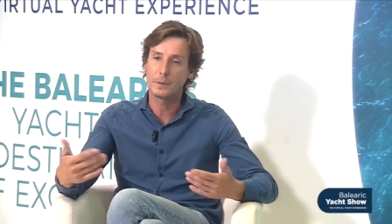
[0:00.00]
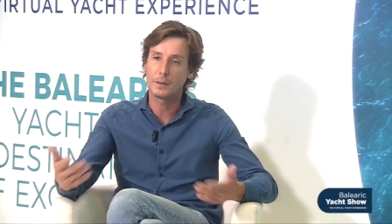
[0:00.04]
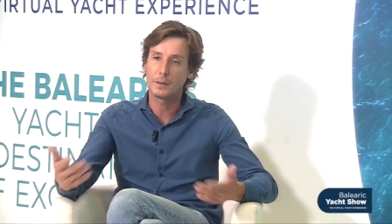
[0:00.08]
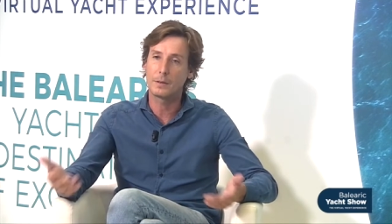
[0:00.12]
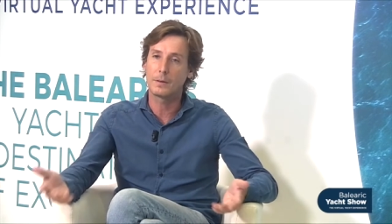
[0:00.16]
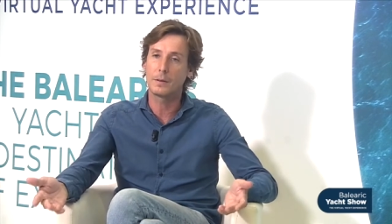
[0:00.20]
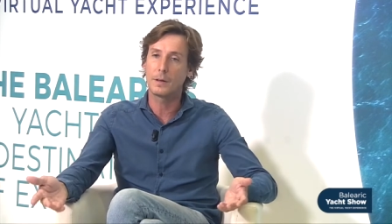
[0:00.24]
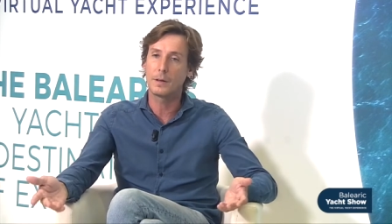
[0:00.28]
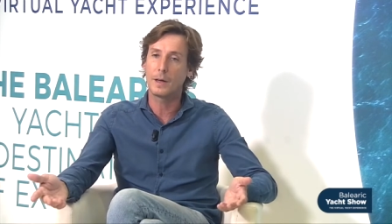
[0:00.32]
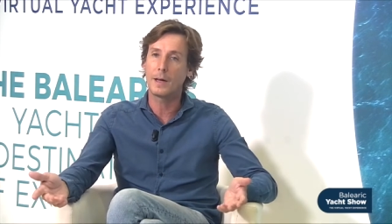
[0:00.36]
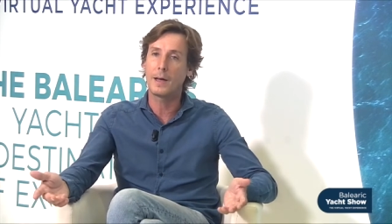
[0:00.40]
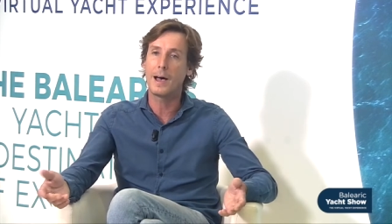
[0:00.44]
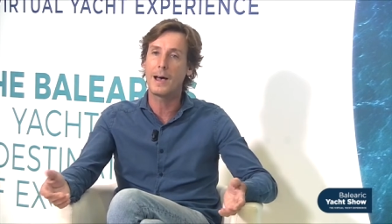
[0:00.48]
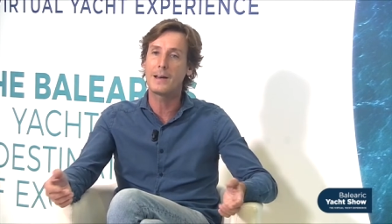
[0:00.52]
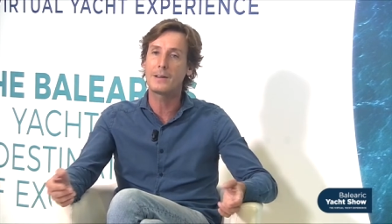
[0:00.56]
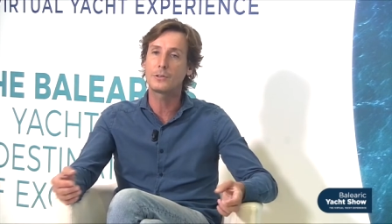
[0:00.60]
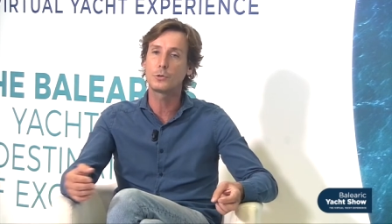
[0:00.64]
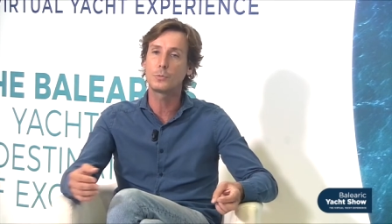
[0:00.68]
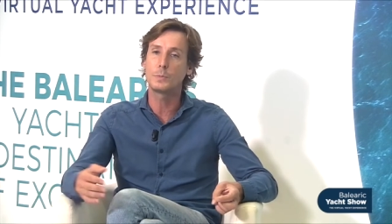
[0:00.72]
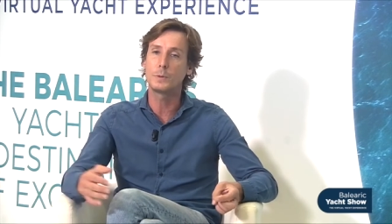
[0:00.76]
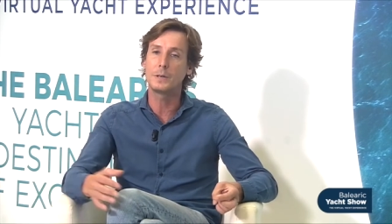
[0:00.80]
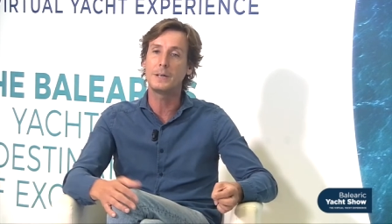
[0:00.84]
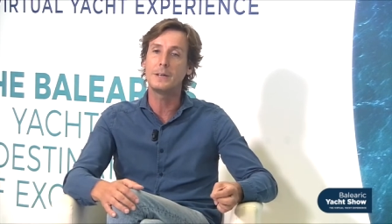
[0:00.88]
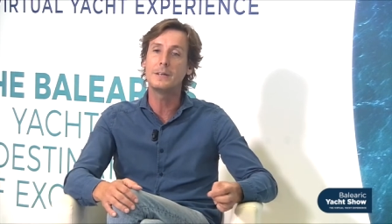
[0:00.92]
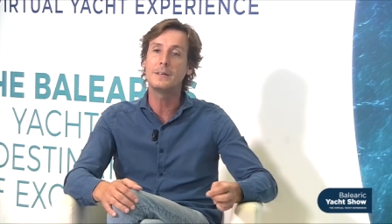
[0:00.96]
uh, it has
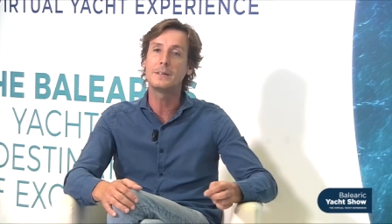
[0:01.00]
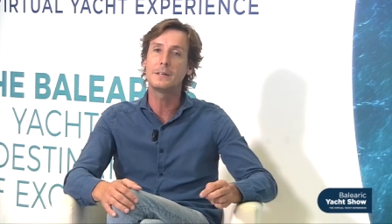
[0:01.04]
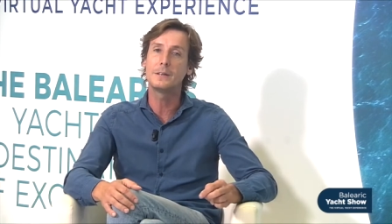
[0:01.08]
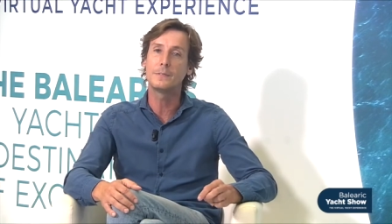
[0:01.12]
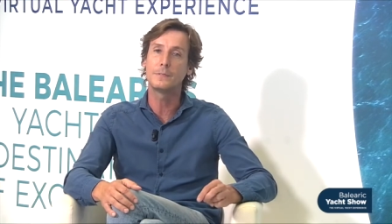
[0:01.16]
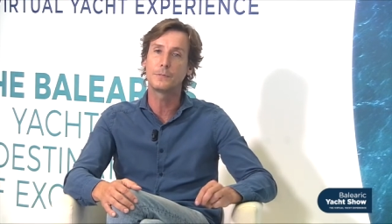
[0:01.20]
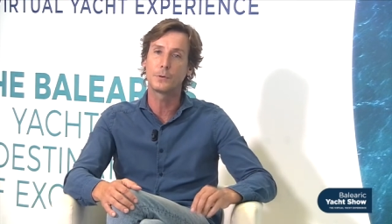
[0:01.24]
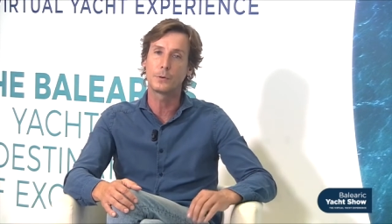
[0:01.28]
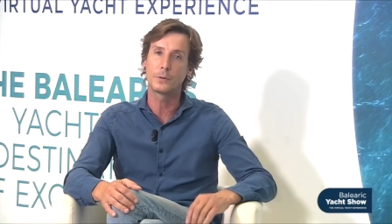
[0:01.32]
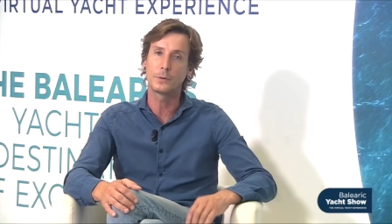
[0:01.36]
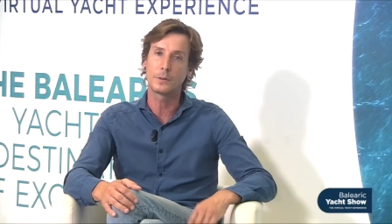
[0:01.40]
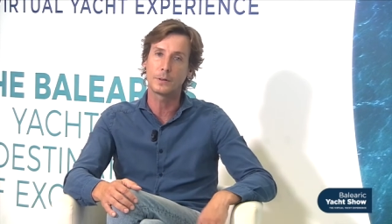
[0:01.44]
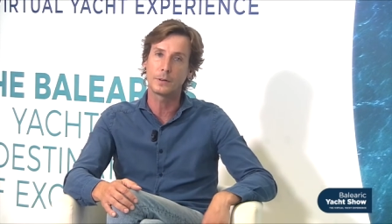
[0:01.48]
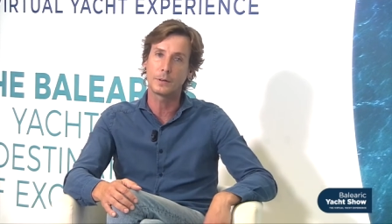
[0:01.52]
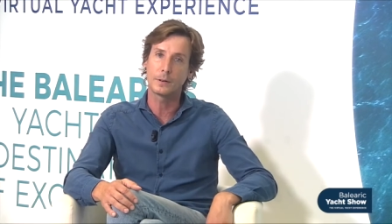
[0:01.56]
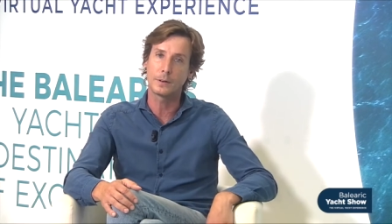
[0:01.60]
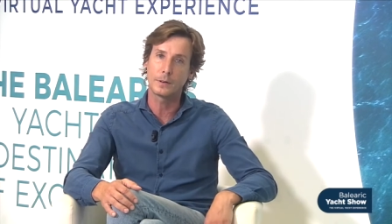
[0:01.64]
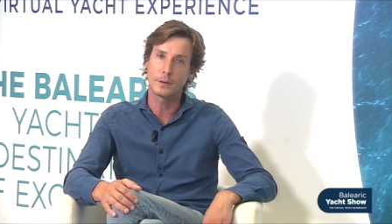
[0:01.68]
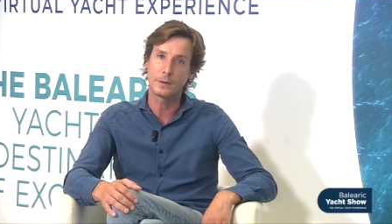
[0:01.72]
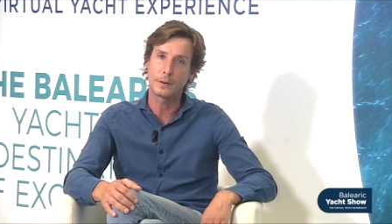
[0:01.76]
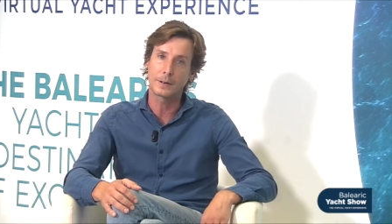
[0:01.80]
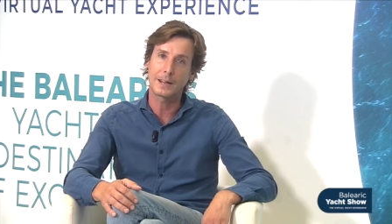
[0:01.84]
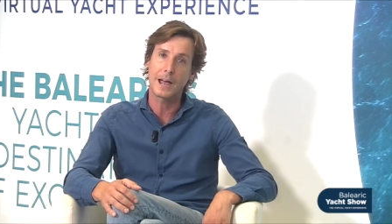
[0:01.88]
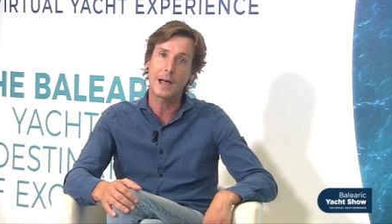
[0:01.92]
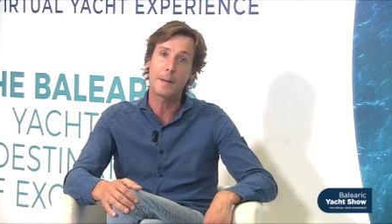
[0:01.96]
to be easy for
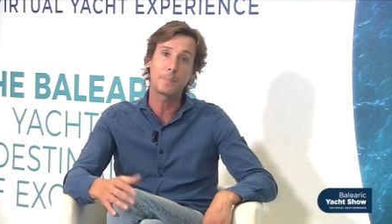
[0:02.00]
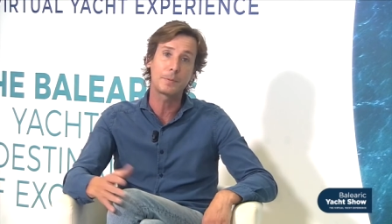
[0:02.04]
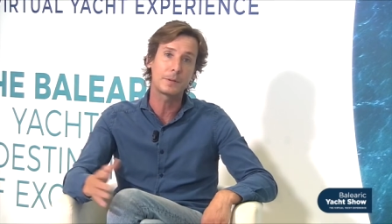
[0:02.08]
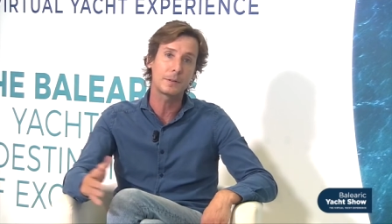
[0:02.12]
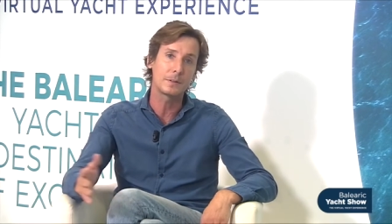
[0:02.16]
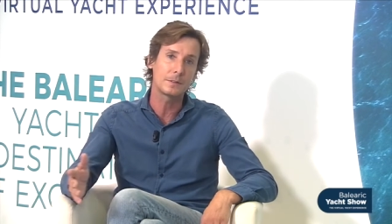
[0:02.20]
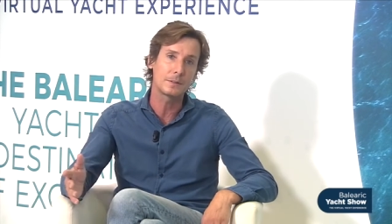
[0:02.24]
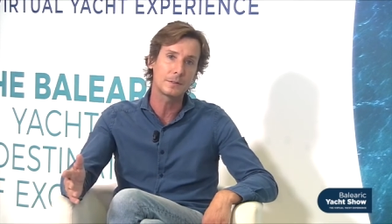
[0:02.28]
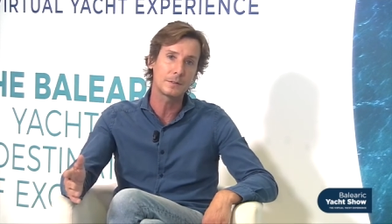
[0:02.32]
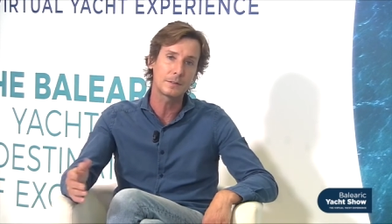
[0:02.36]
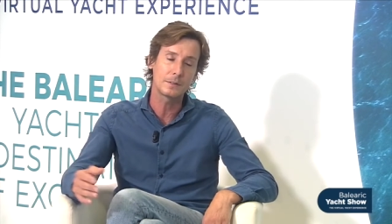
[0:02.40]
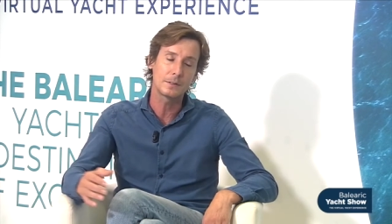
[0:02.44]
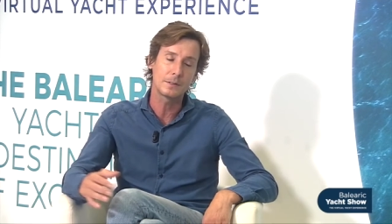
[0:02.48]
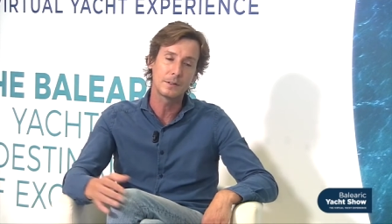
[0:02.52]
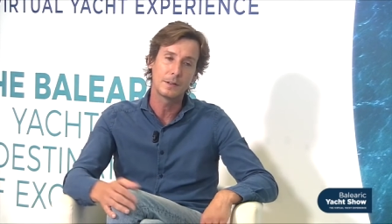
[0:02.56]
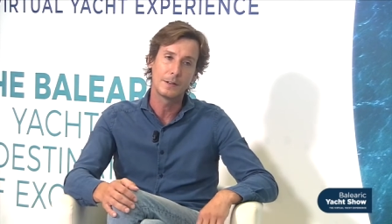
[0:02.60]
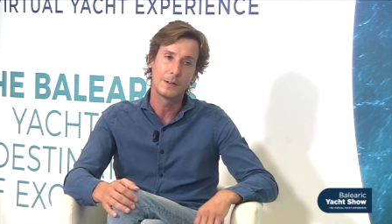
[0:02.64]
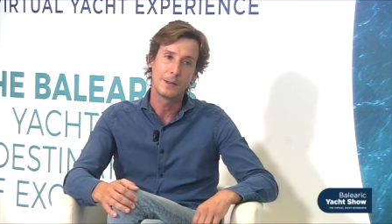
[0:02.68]
the captains